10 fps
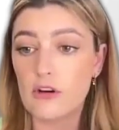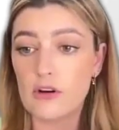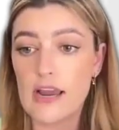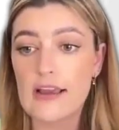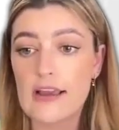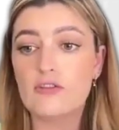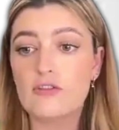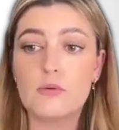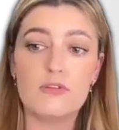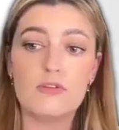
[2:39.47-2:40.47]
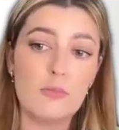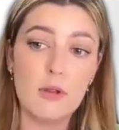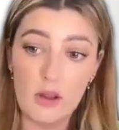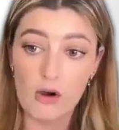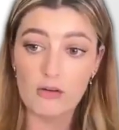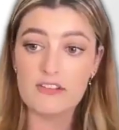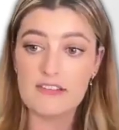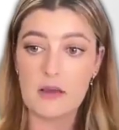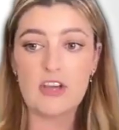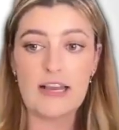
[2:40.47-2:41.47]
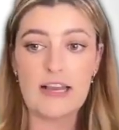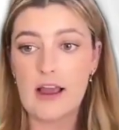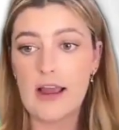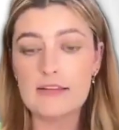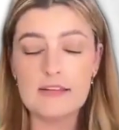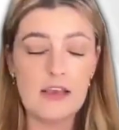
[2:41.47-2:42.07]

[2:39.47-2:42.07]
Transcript: to create super long subject lines.